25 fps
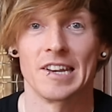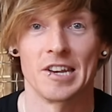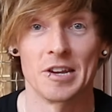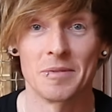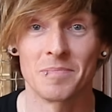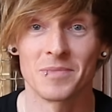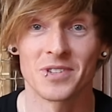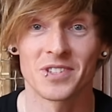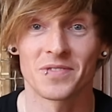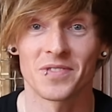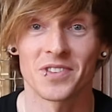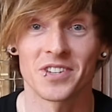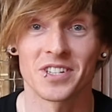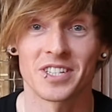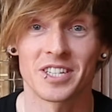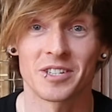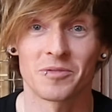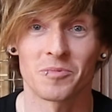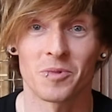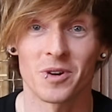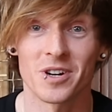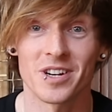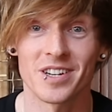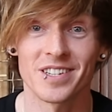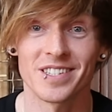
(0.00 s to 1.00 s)
Numbers versus
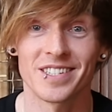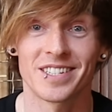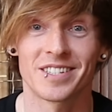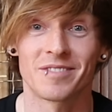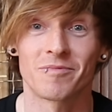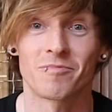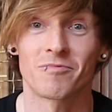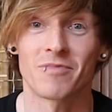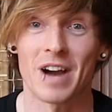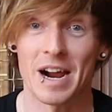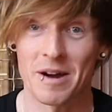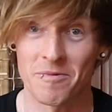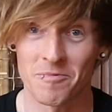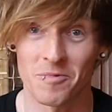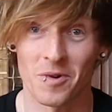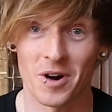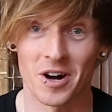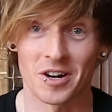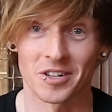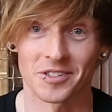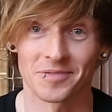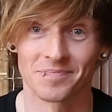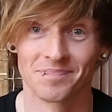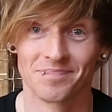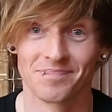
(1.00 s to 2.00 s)
words, round
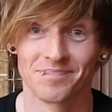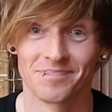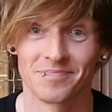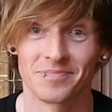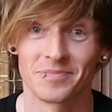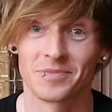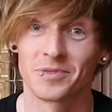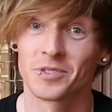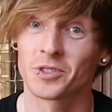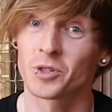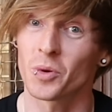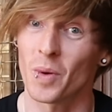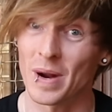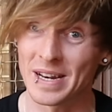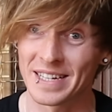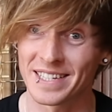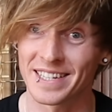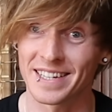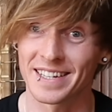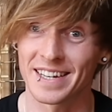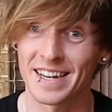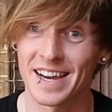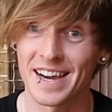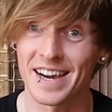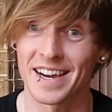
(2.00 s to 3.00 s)
one.
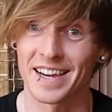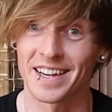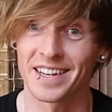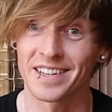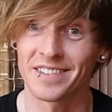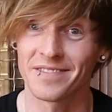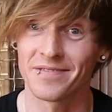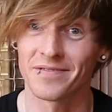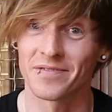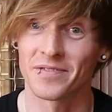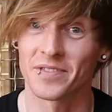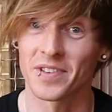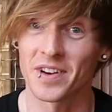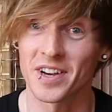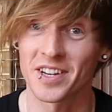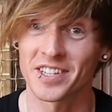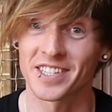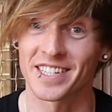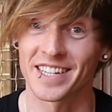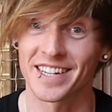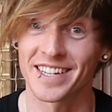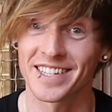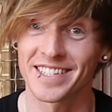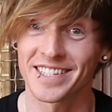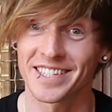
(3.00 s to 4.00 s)
29
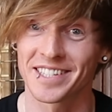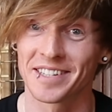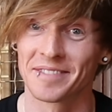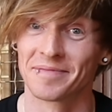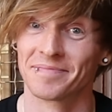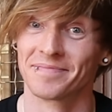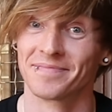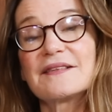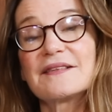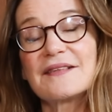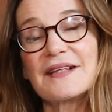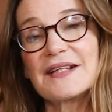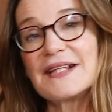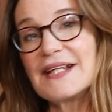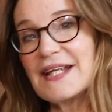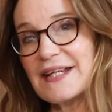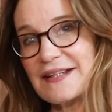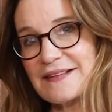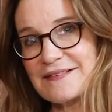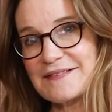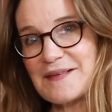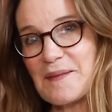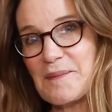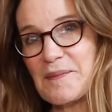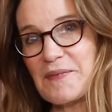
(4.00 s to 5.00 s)
versus... To
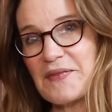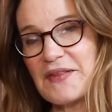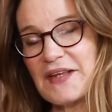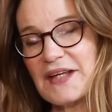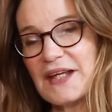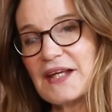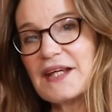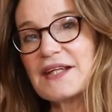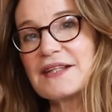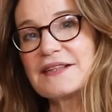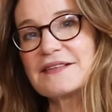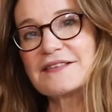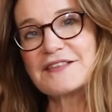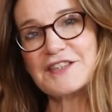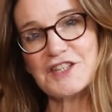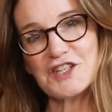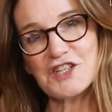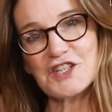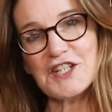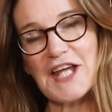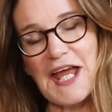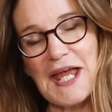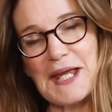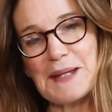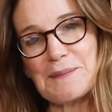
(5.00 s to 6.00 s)
lick something into
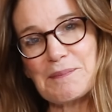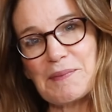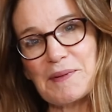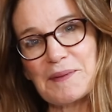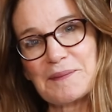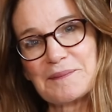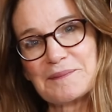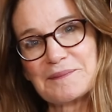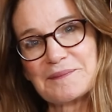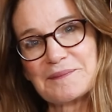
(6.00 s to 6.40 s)
shape.